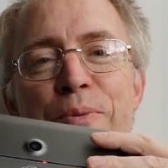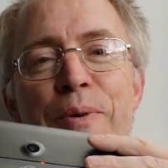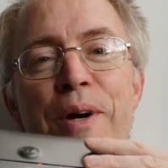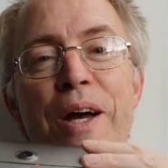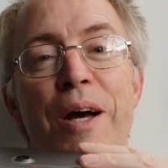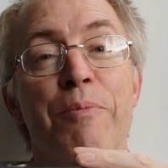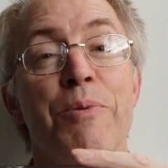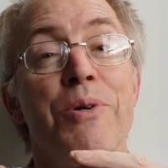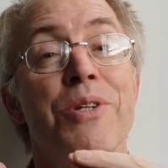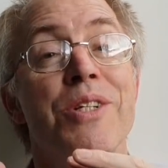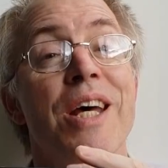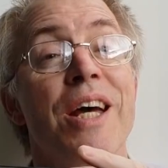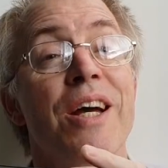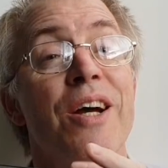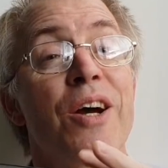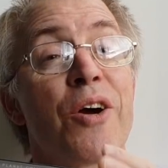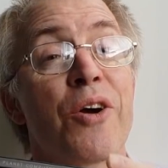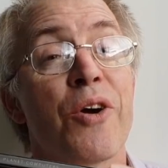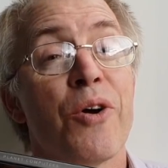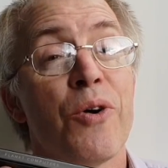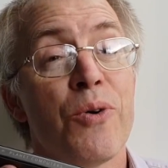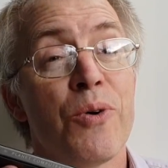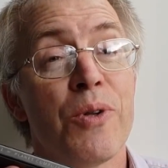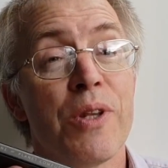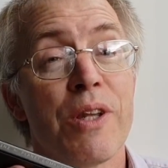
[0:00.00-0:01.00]
way up you take a
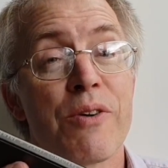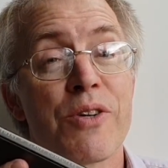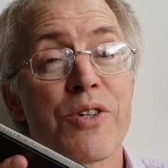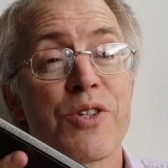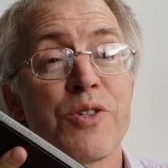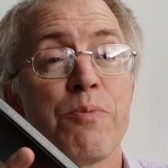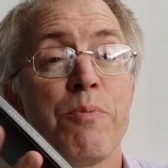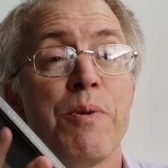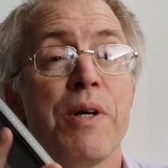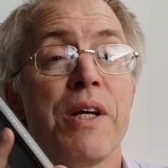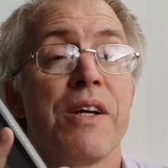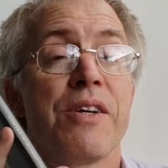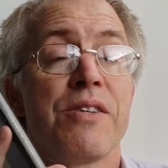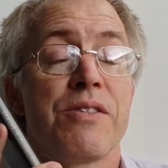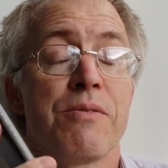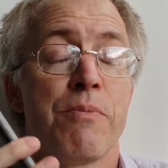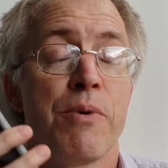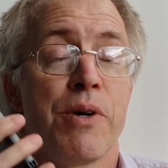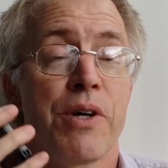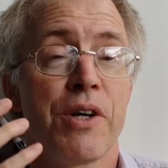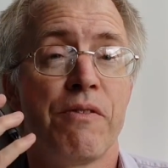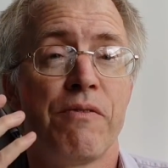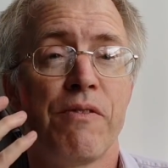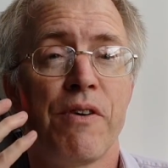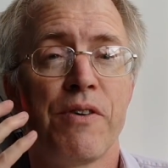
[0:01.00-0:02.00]
call. There are speakers and
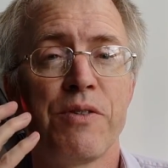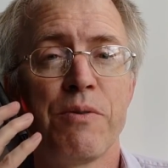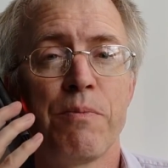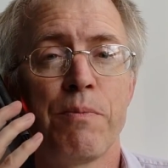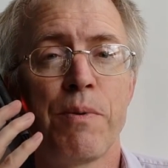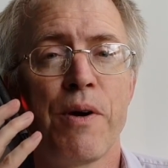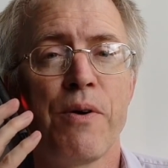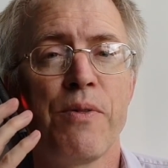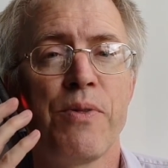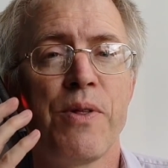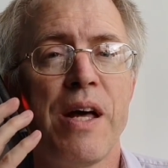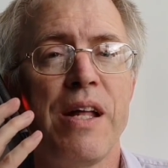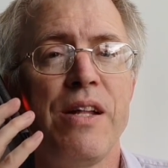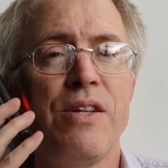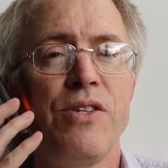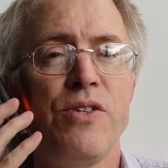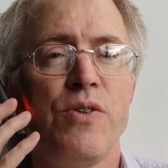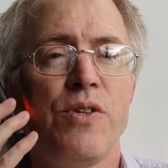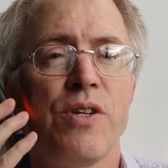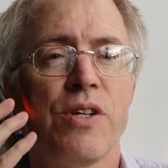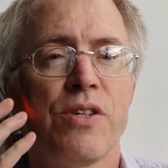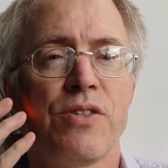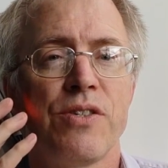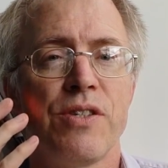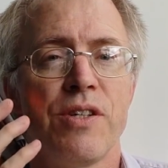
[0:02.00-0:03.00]
microphones at both ends. You
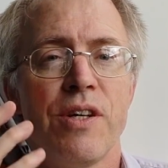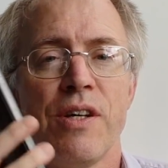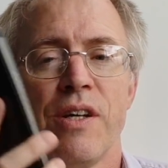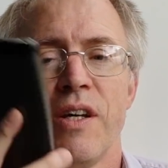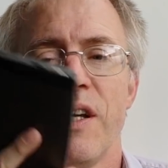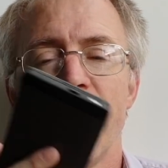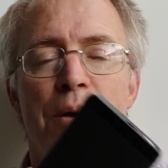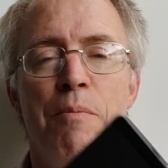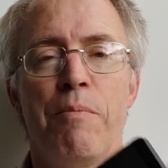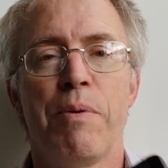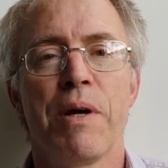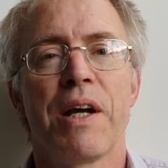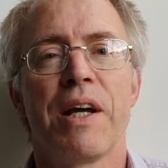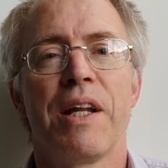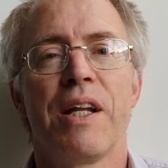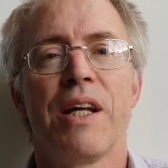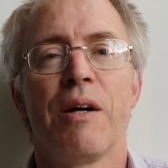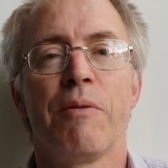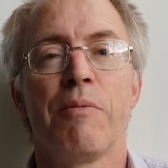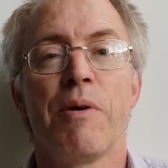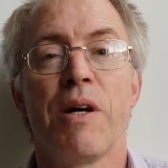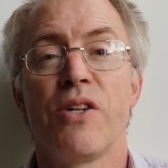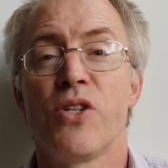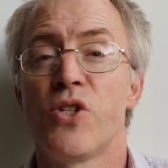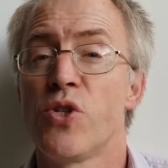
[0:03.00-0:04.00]
just pick it
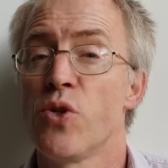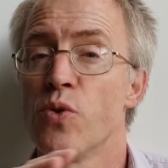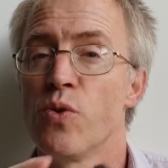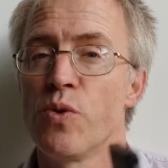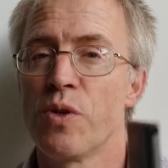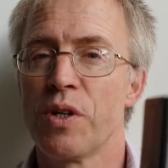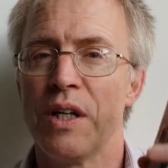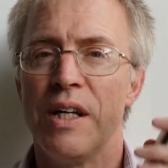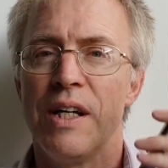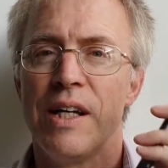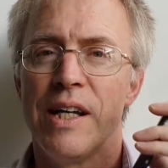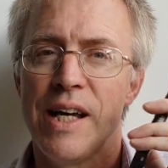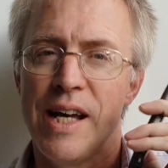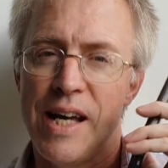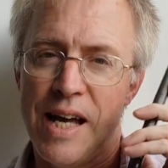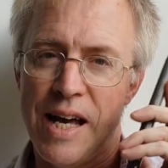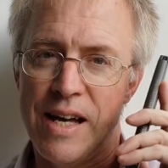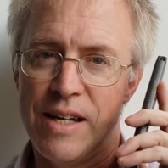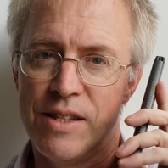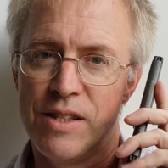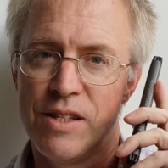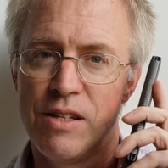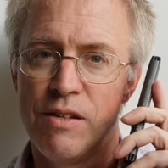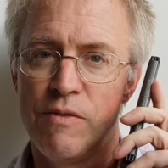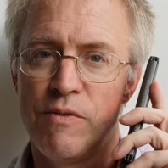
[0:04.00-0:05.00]
up and talk,
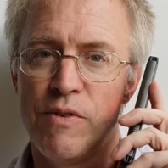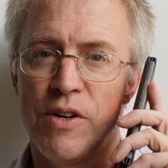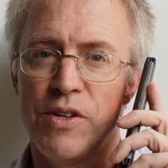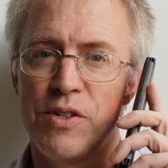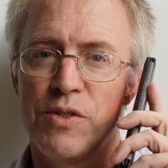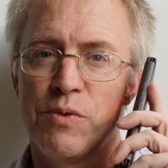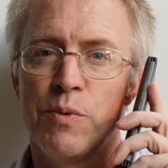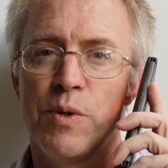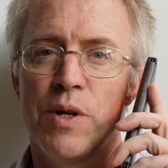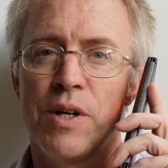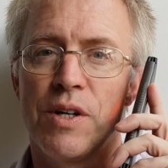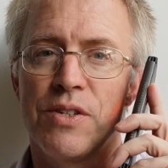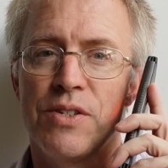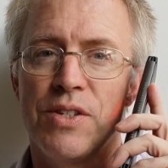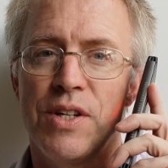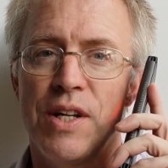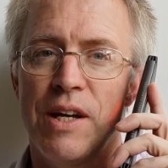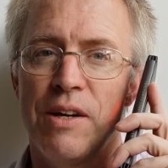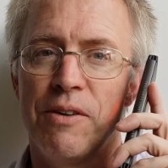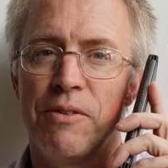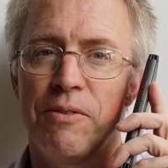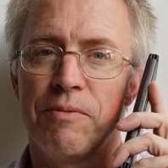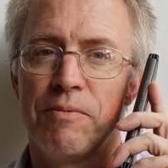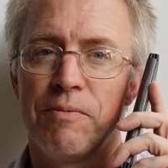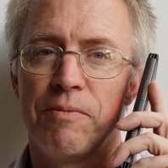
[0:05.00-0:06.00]
and the device works it
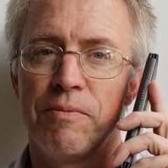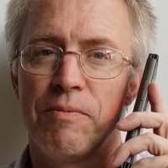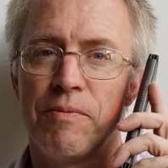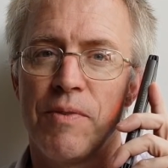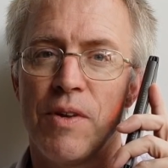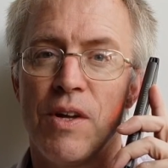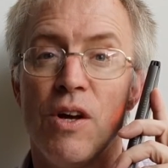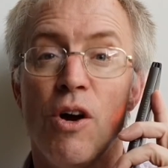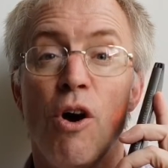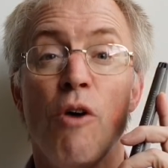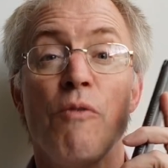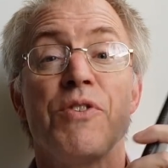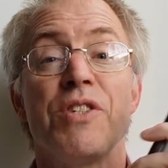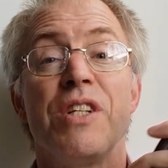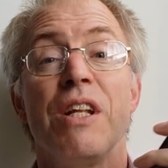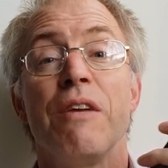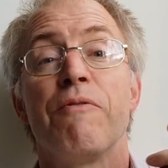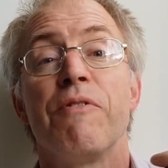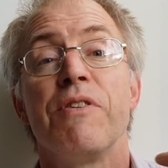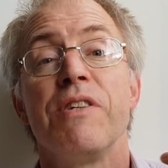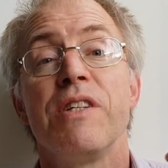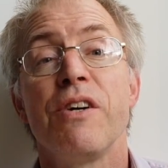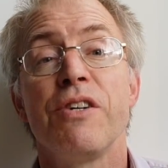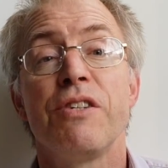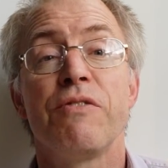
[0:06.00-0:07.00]
out. Obviously,
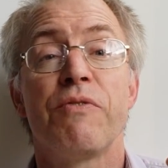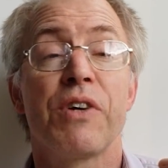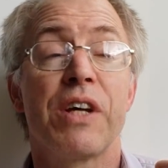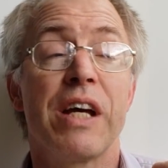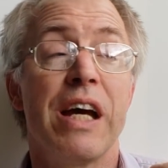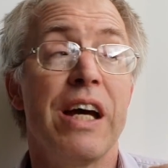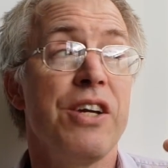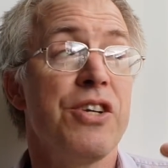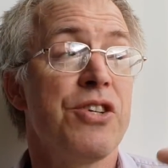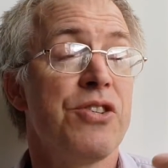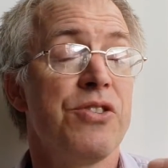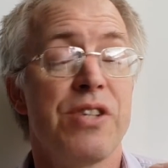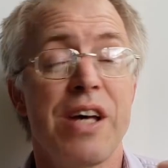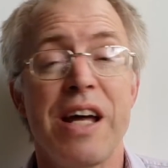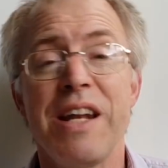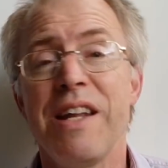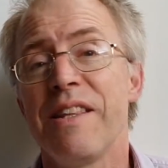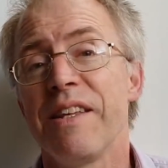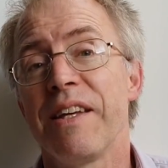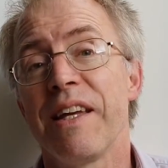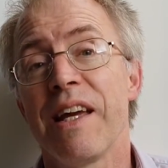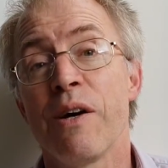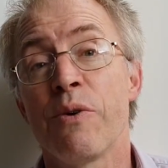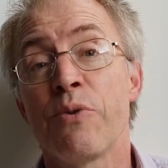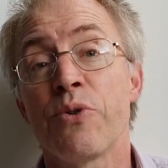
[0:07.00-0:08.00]
for notifications,
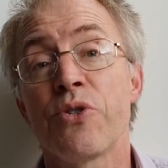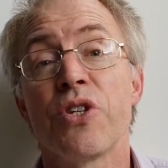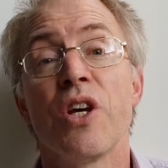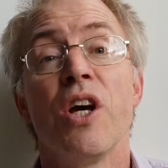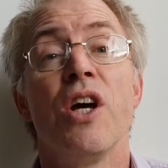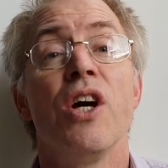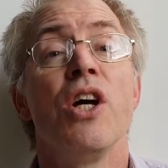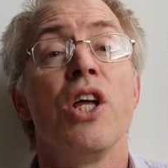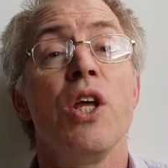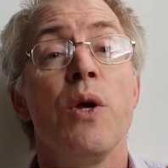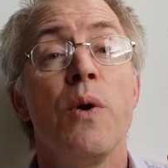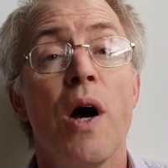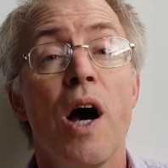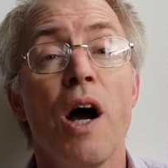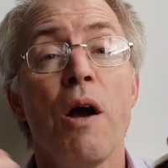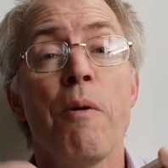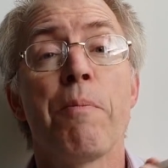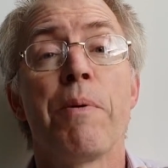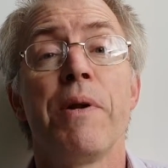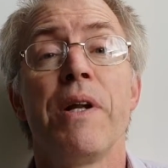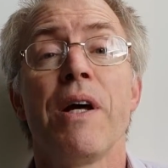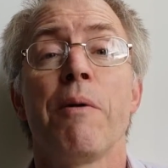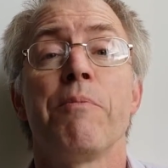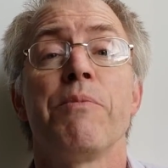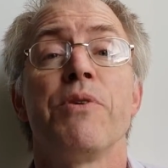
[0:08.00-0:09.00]
anything else, you
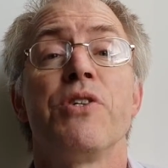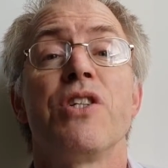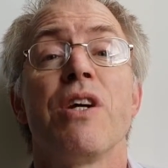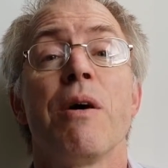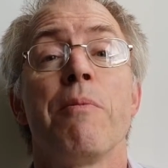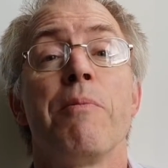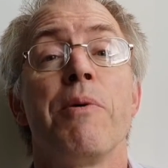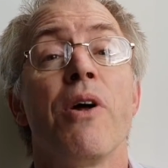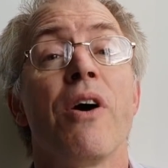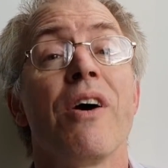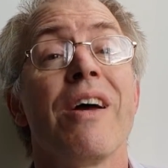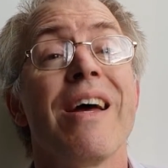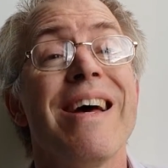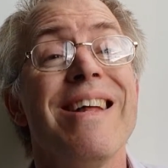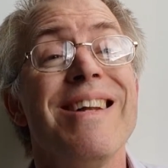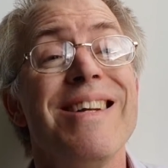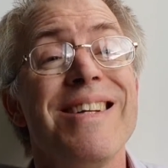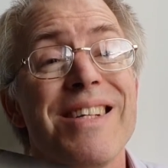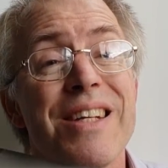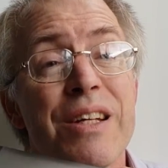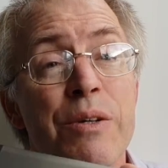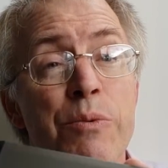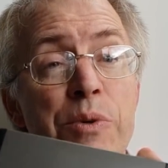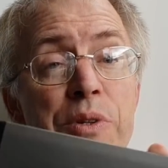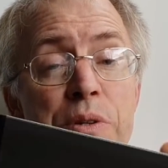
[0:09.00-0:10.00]
open up the Gemini and
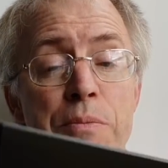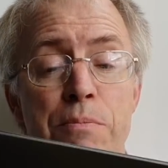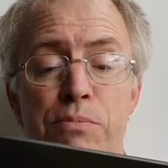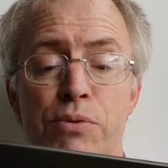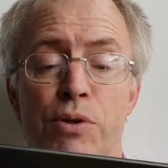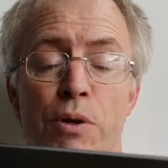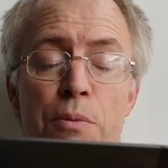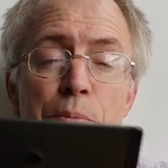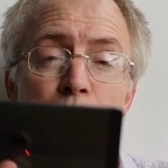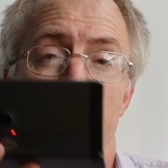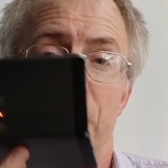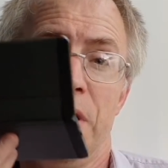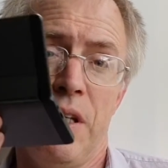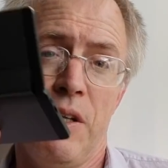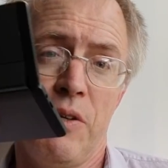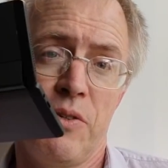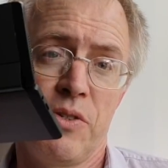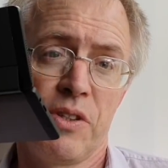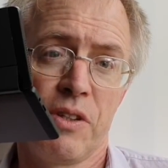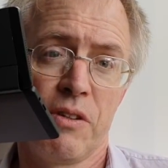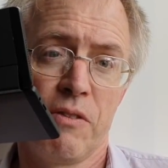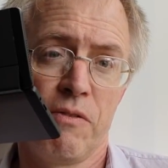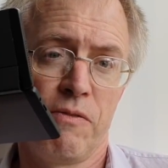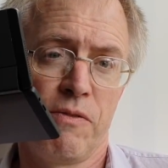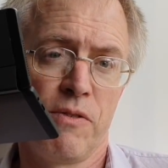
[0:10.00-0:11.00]
deal with them properly
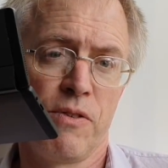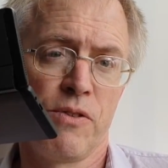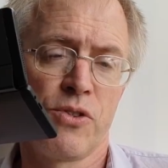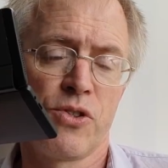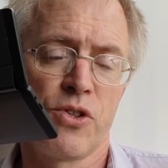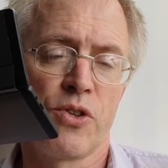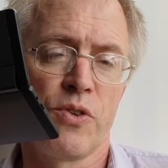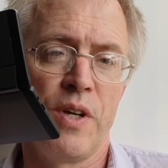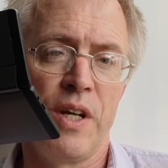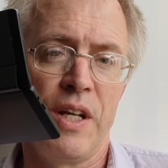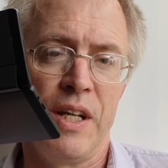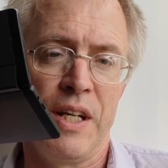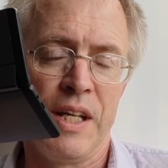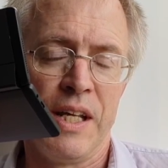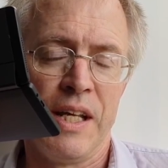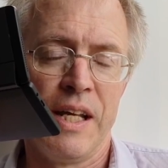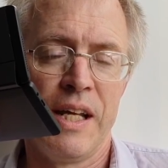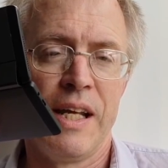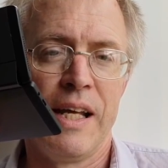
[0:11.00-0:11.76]
using the full screen